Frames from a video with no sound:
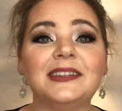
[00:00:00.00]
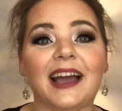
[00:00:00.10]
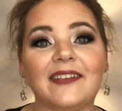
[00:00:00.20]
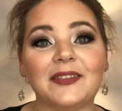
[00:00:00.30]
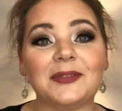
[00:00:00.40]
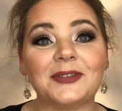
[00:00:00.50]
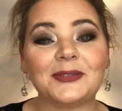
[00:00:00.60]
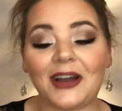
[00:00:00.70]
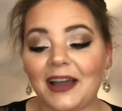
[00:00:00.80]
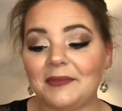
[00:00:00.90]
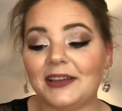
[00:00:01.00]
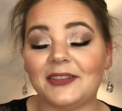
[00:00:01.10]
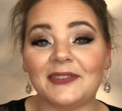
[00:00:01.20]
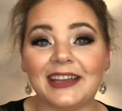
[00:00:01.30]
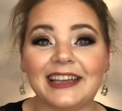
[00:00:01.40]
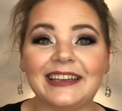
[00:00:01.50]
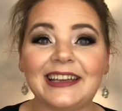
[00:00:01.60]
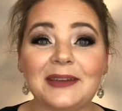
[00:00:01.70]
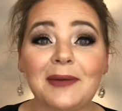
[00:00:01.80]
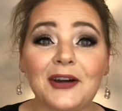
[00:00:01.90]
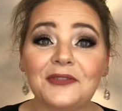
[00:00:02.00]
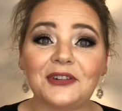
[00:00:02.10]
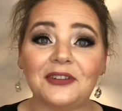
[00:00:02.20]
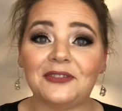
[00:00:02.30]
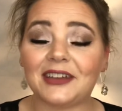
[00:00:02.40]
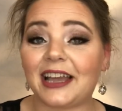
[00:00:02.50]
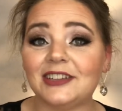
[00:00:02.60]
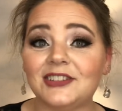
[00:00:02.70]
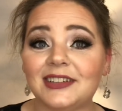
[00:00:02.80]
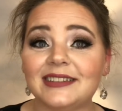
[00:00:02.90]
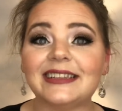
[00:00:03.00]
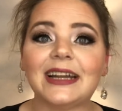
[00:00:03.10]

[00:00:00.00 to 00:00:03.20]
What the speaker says: tap the subscribe, and hit the ringy dingy bell for notifications,